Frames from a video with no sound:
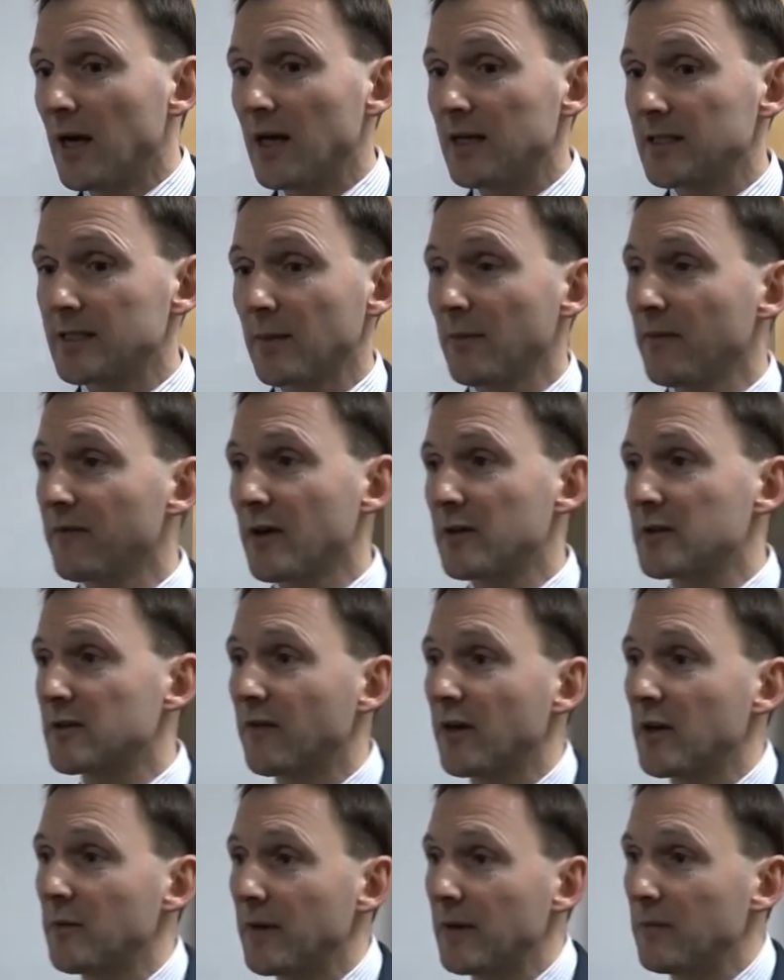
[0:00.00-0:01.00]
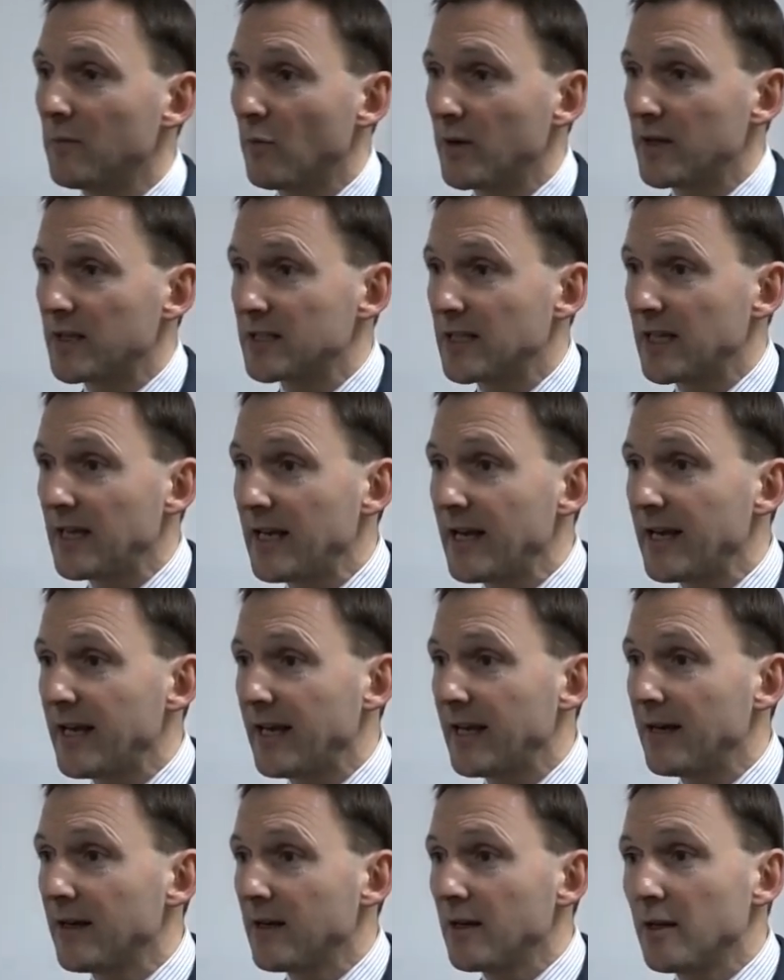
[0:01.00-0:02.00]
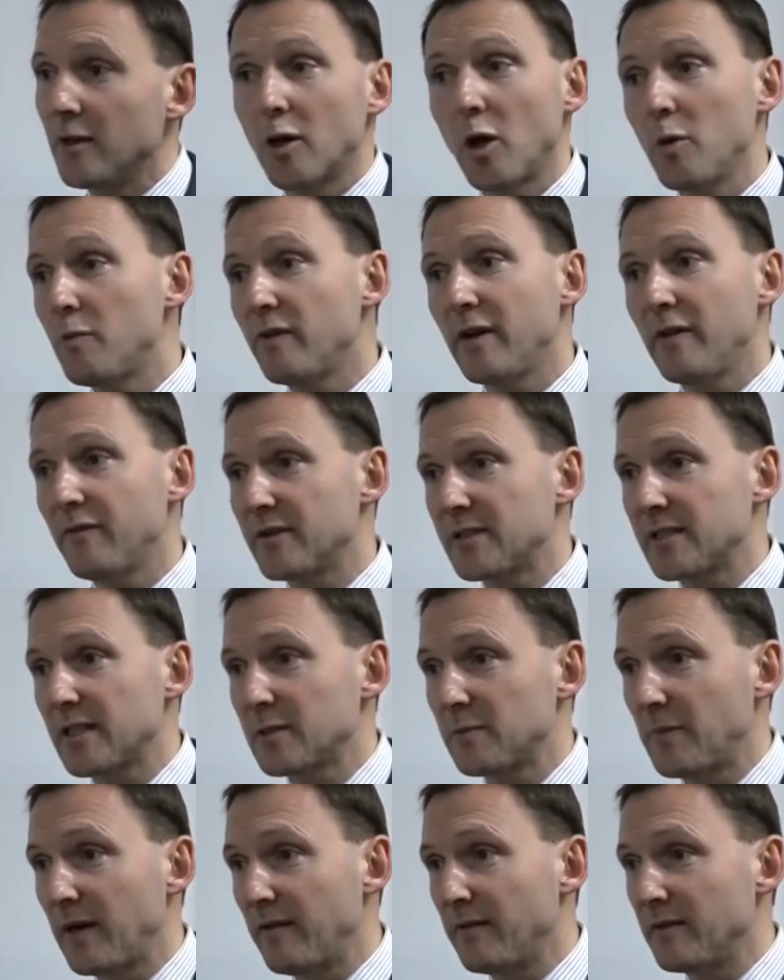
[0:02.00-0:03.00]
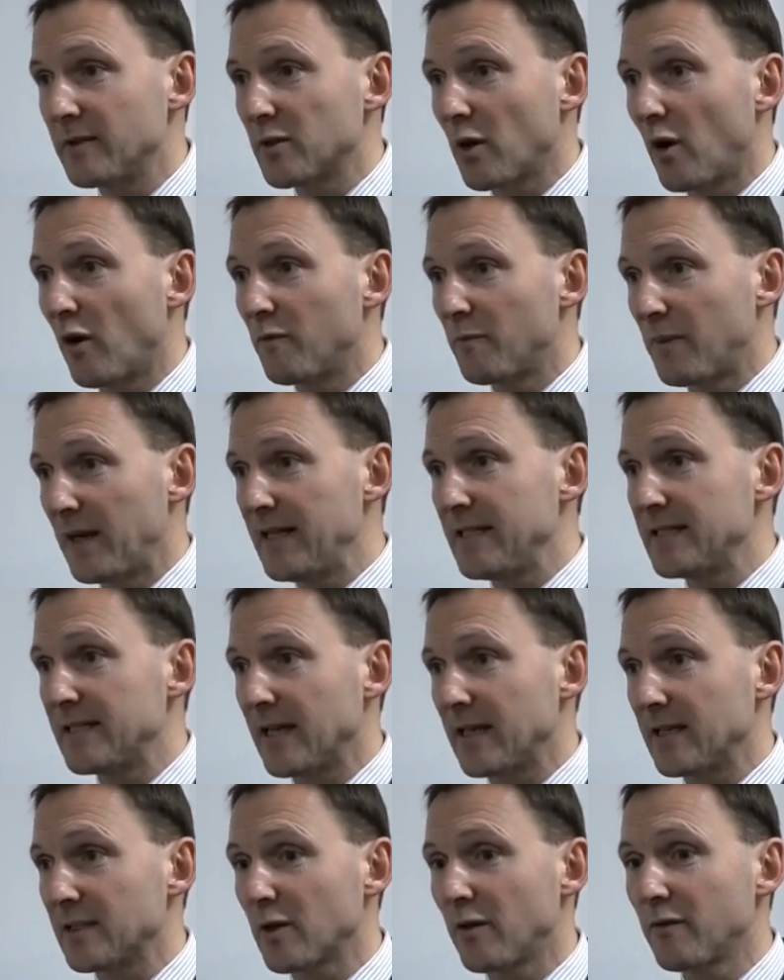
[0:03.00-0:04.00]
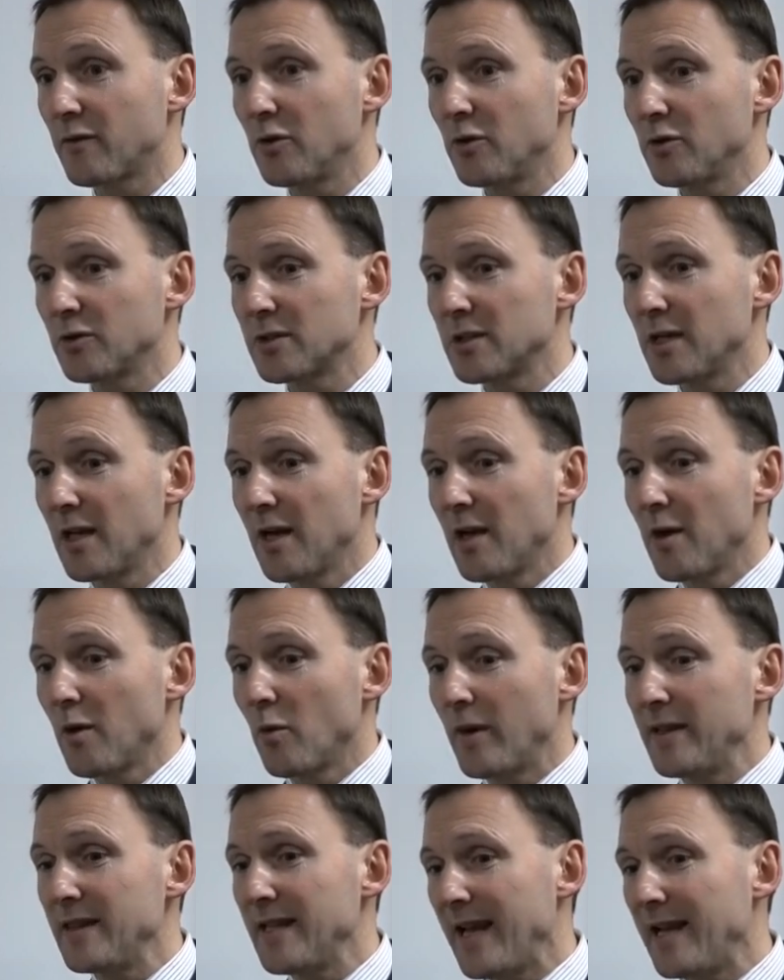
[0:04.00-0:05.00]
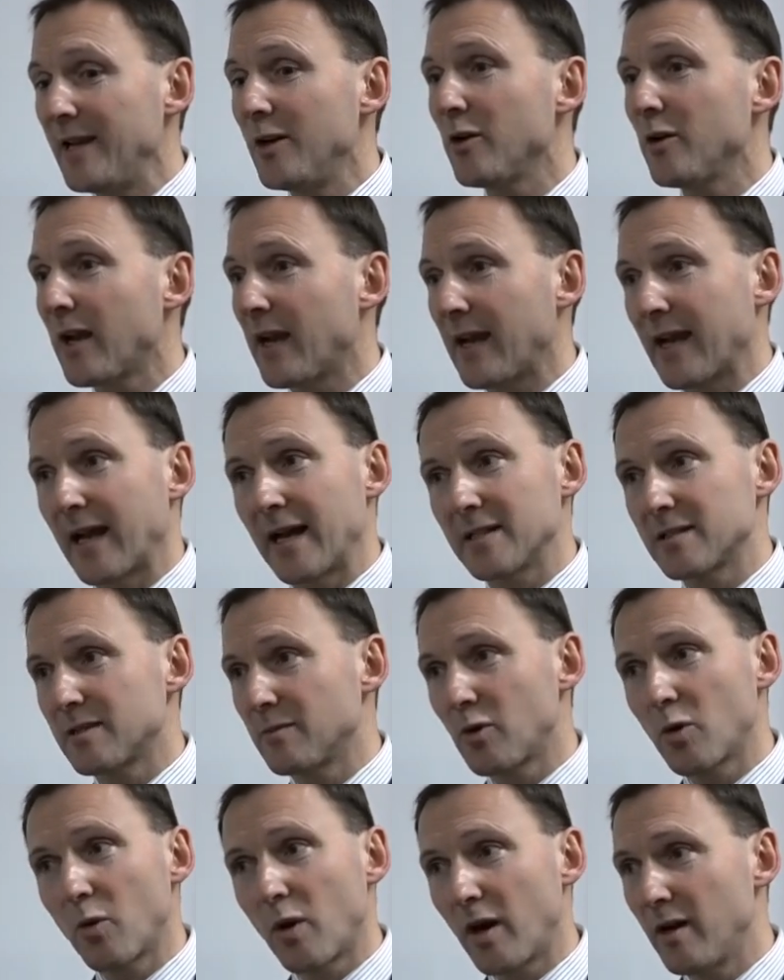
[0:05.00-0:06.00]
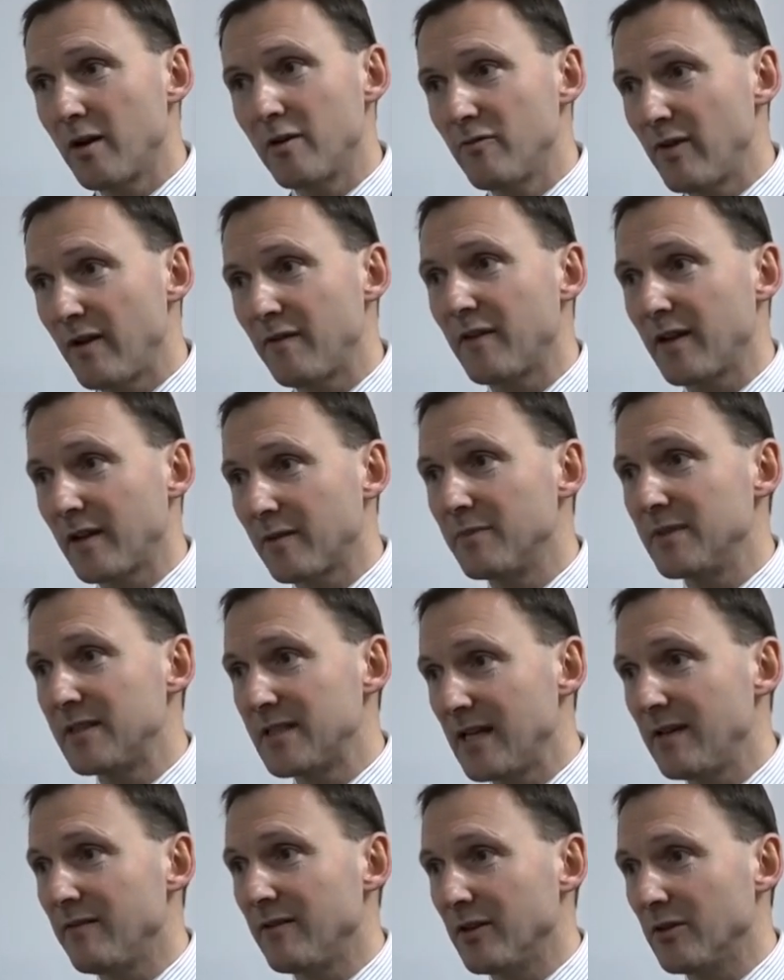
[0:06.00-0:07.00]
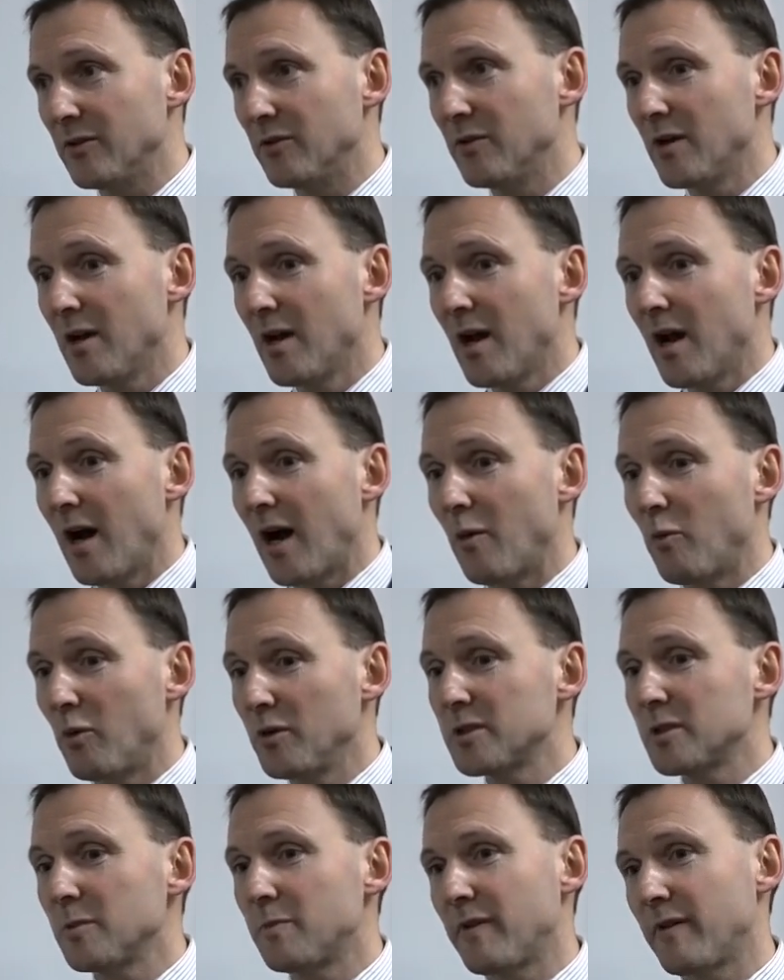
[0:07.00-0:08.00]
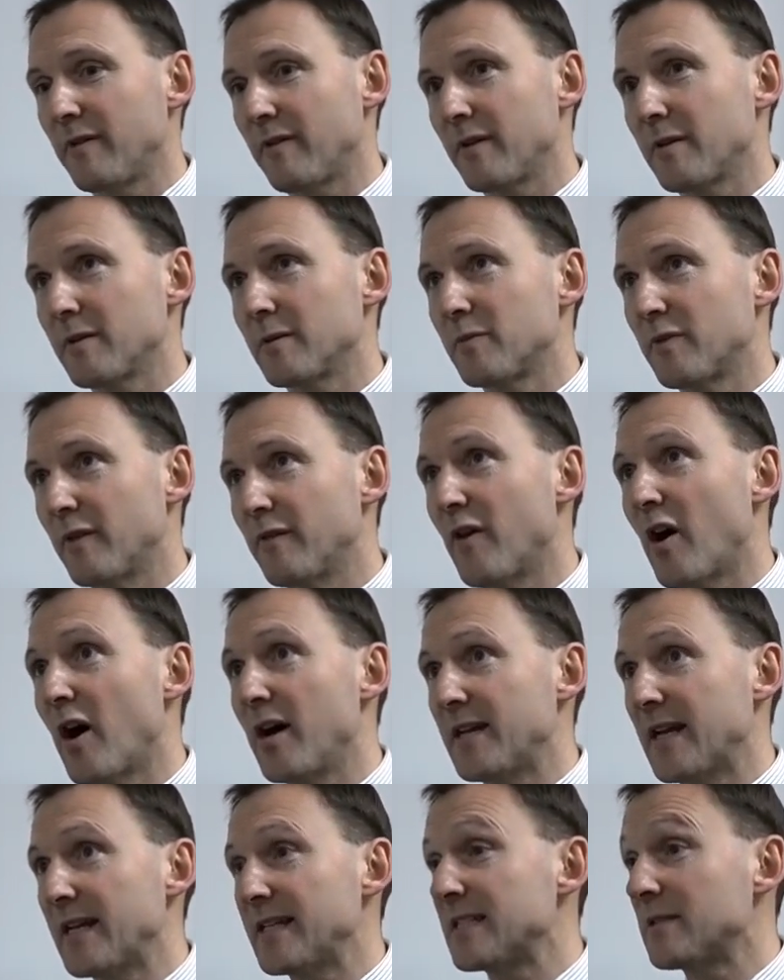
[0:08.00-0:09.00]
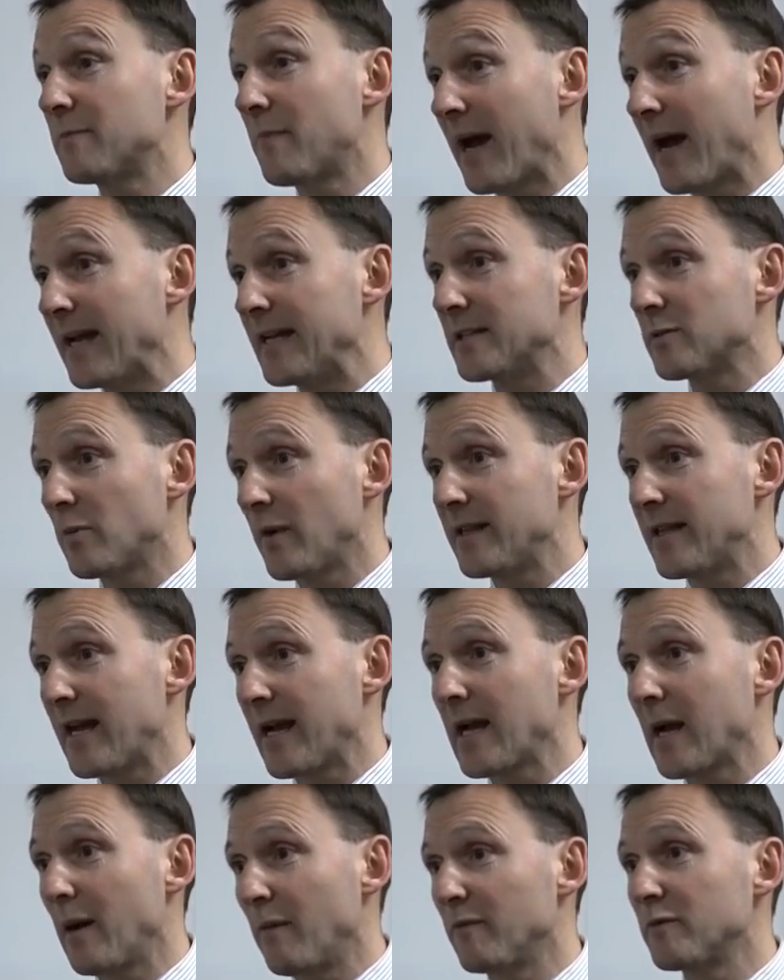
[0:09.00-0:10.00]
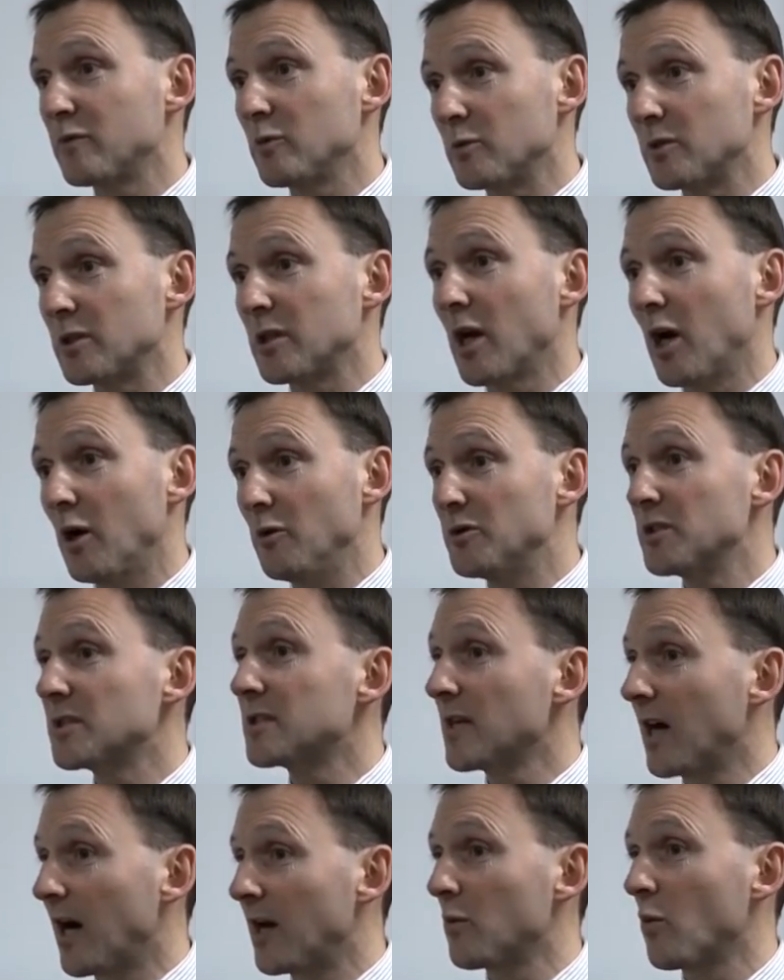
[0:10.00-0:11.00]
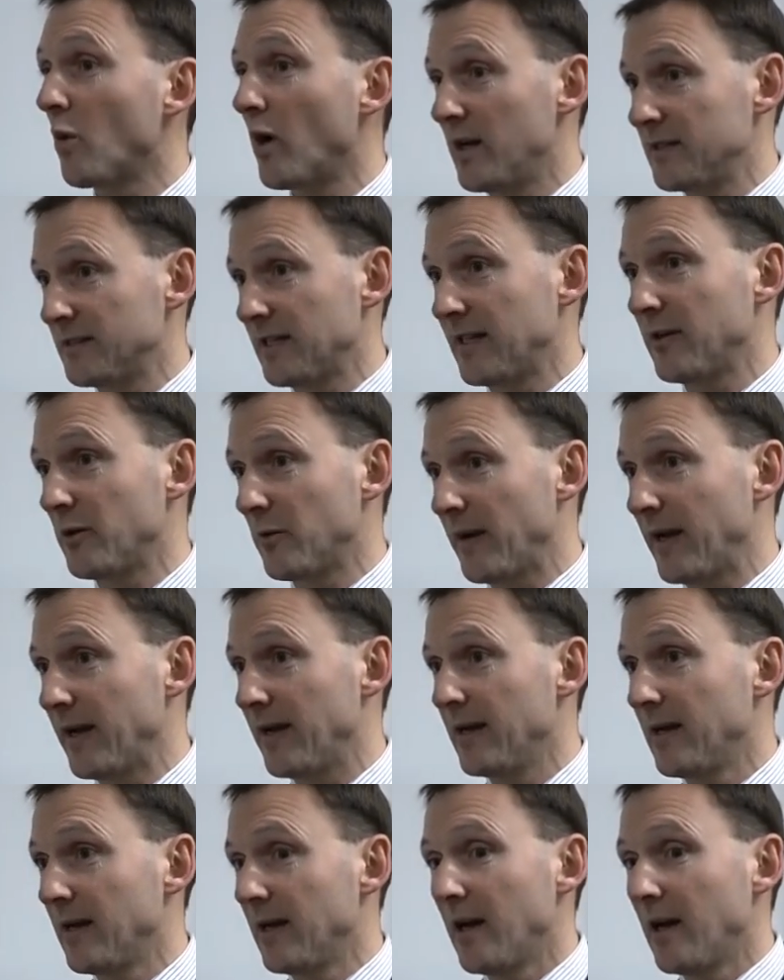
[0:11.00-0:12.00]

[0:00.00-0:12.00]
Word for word: Uh, some of those have only been with us a year, no previous experience of policing. So, of course, when they're looking at some quite horrific material, I want to provide a space where they're comfortable to go just to unwind a little bit.